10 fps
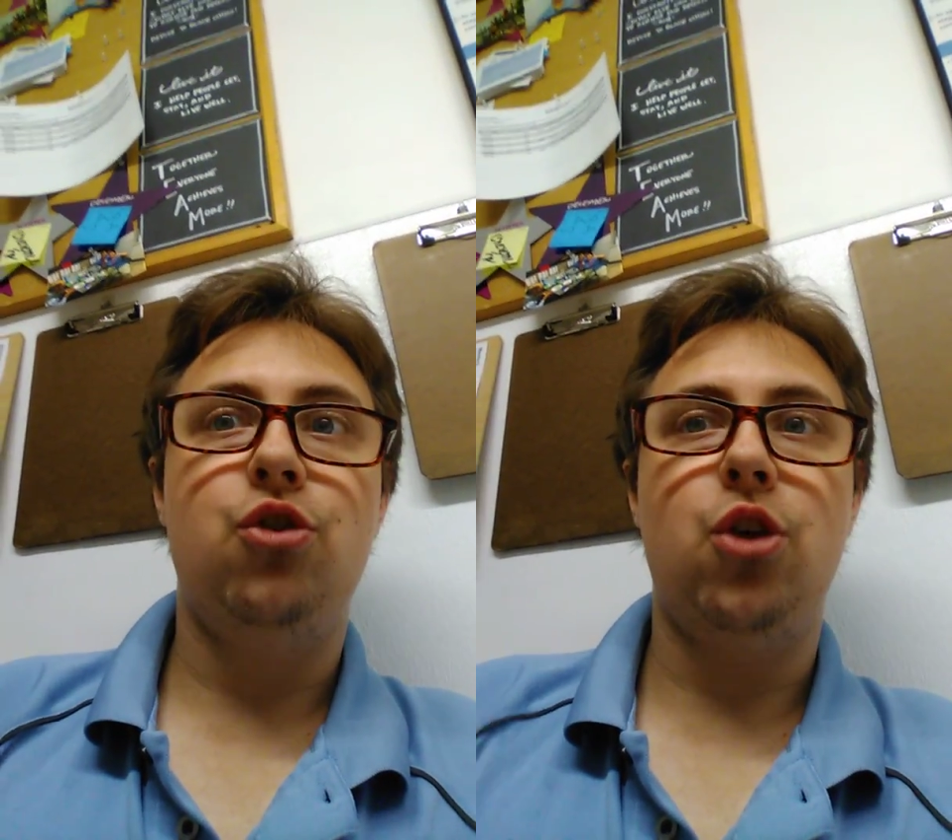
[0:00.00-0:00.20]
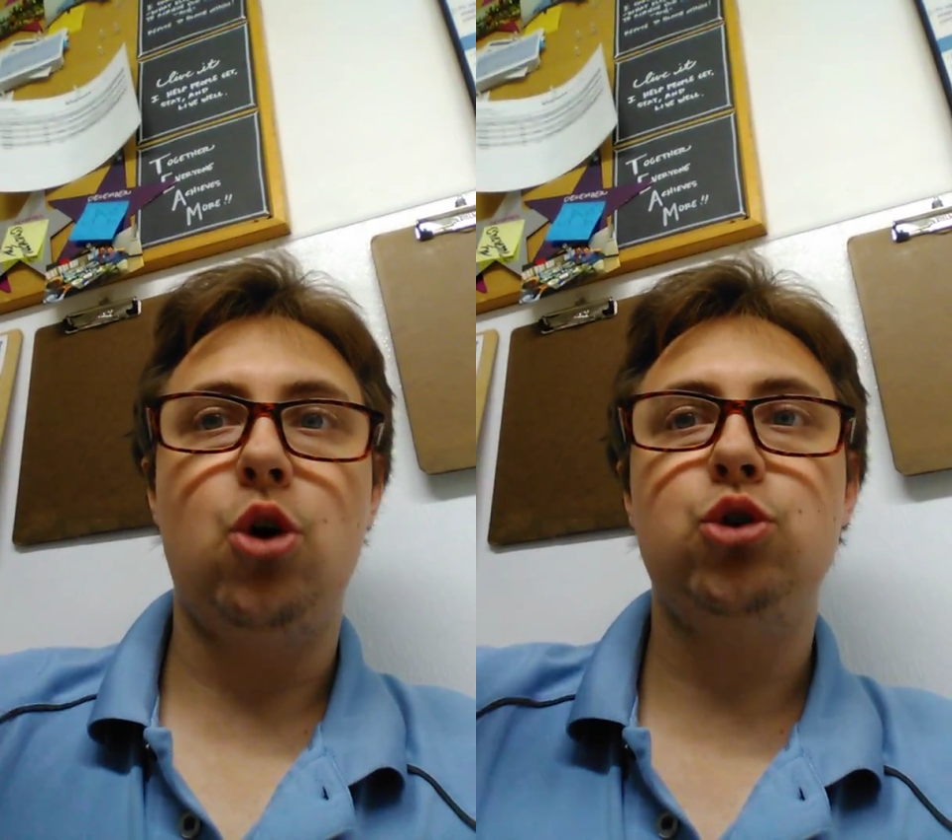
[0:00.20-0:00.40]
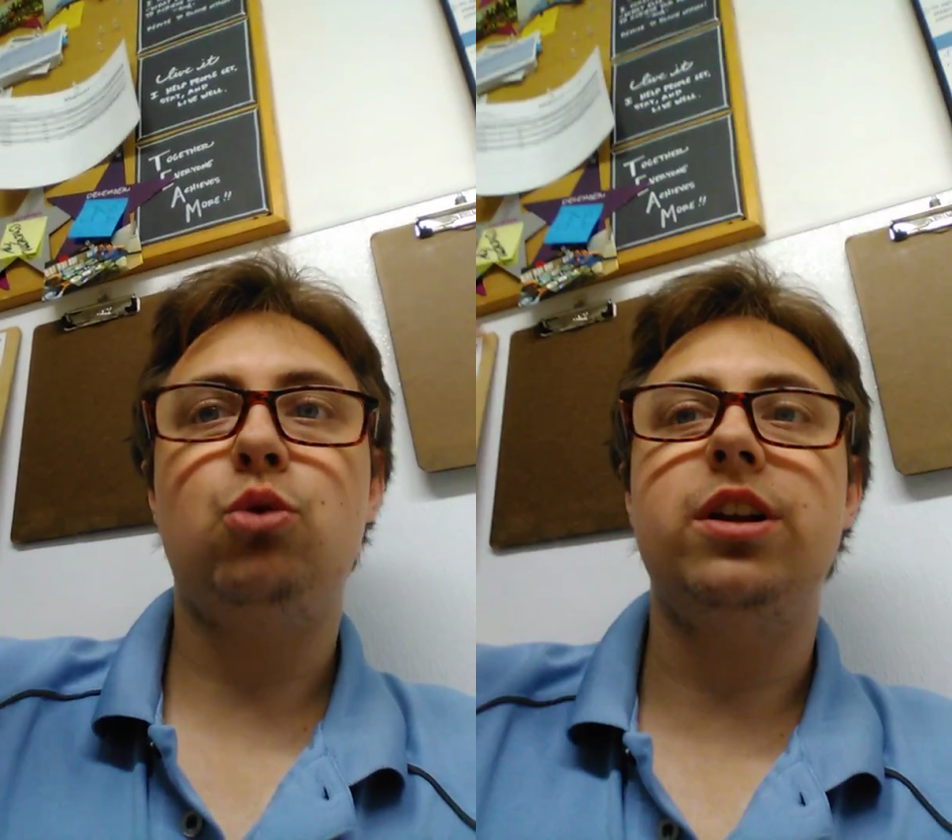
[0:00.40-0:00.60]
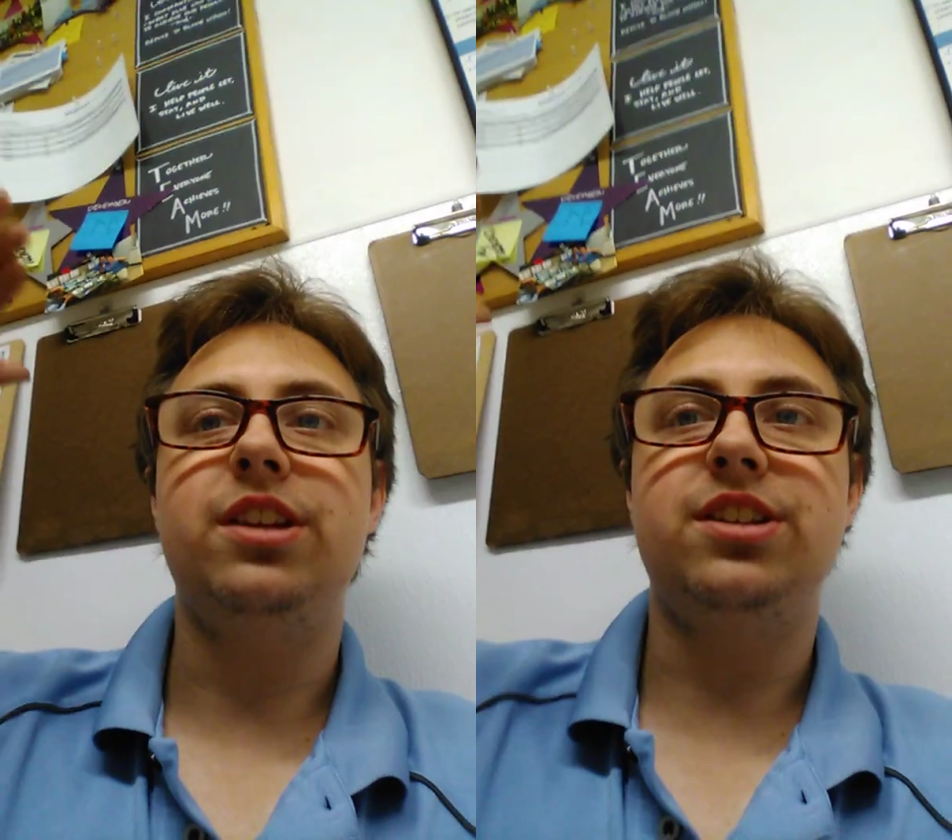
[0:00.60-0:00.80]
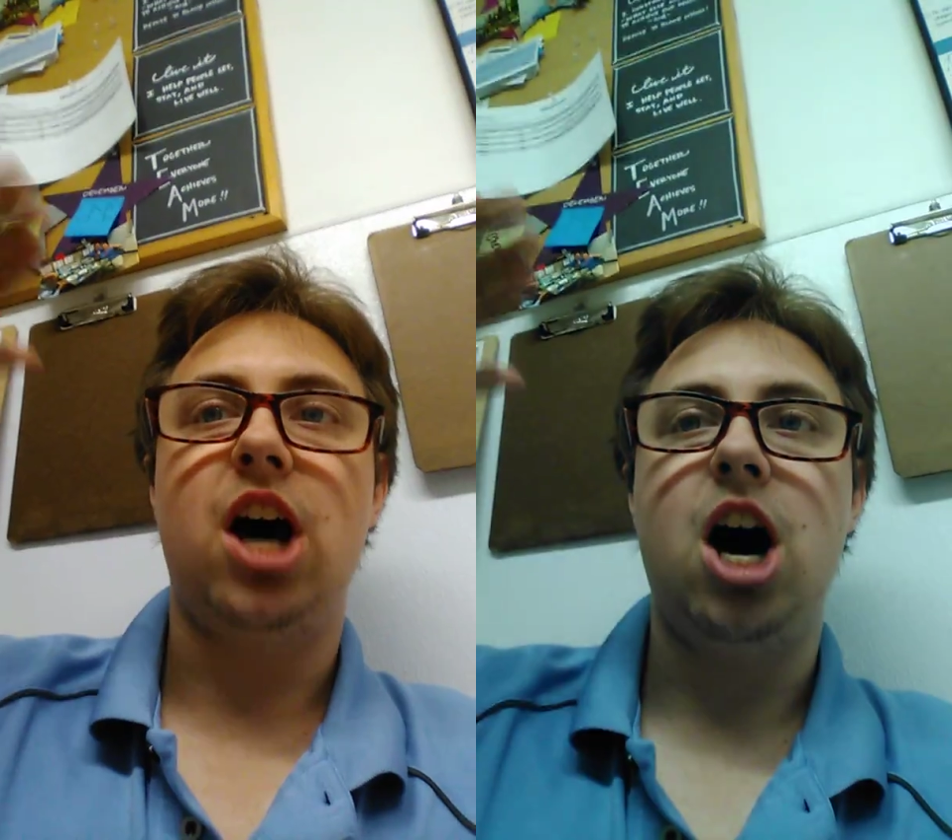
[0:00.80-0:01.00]
those were at
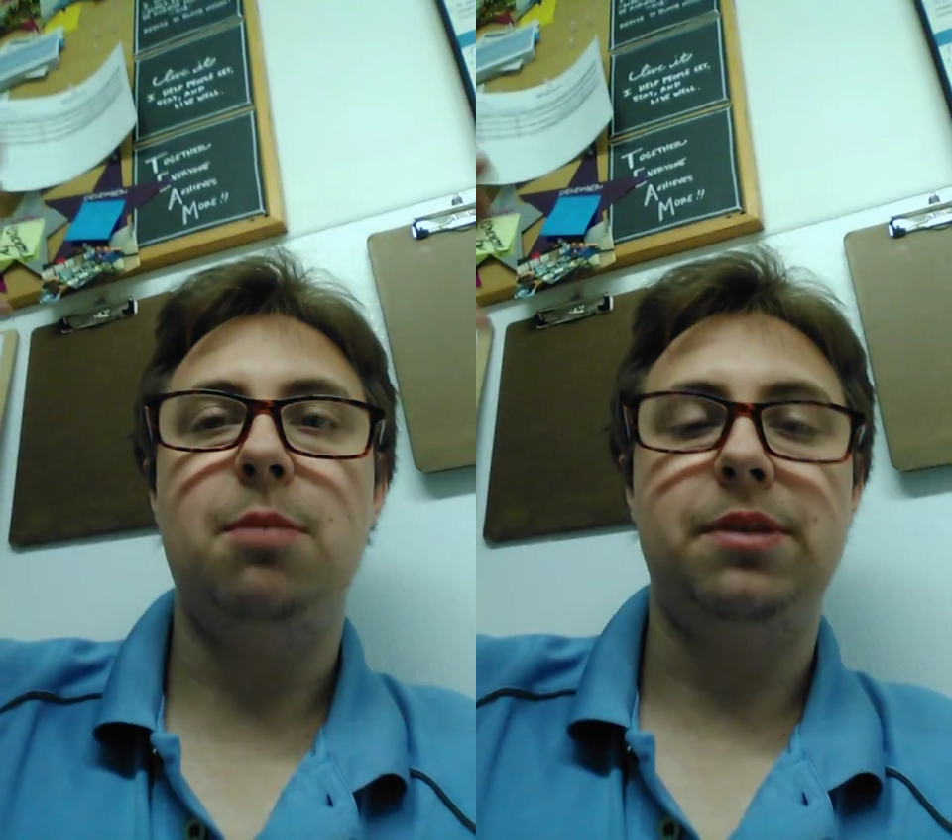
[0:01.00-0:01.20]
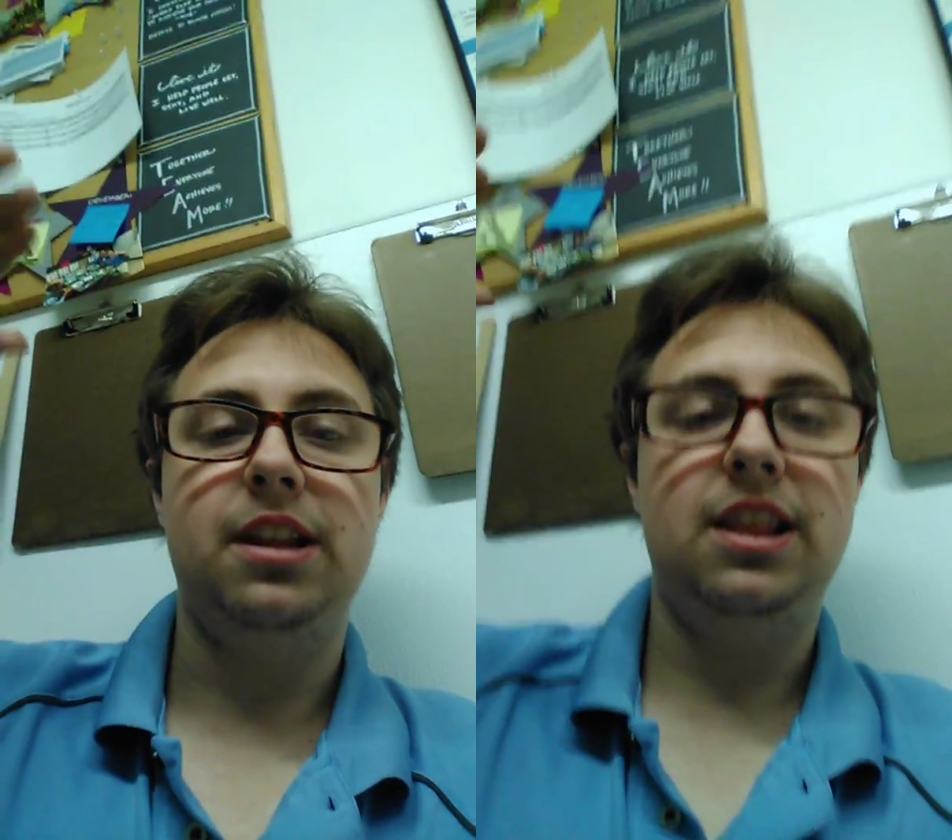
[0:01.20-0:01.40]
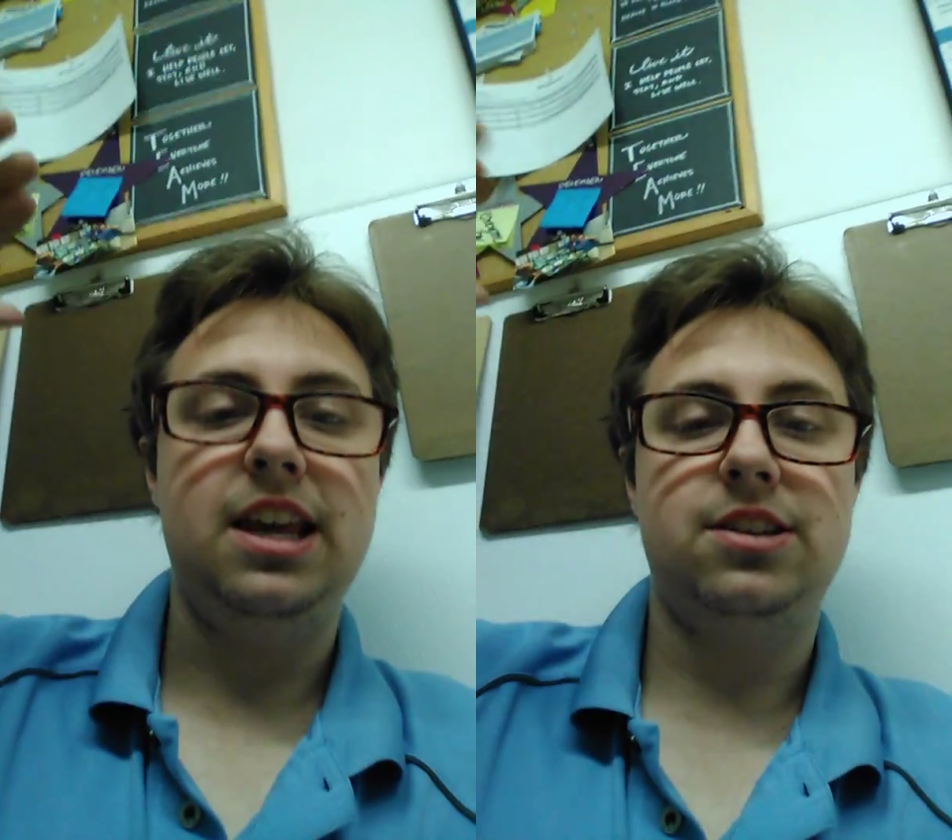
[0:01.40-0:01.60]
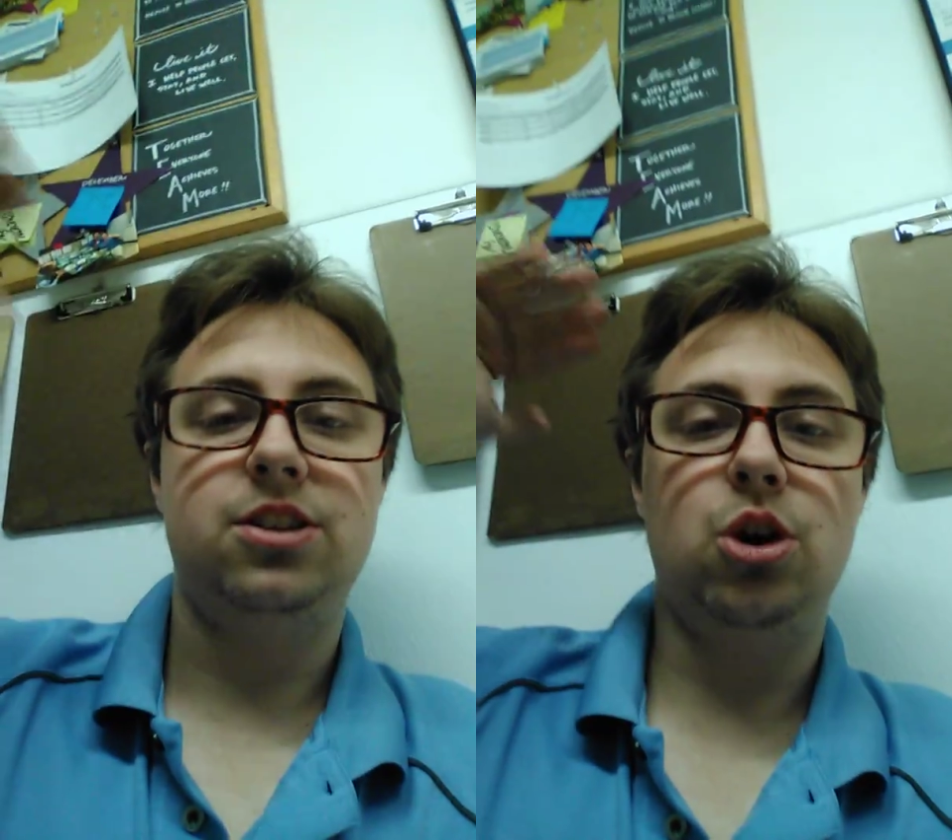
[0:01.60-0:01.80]
the top of the list.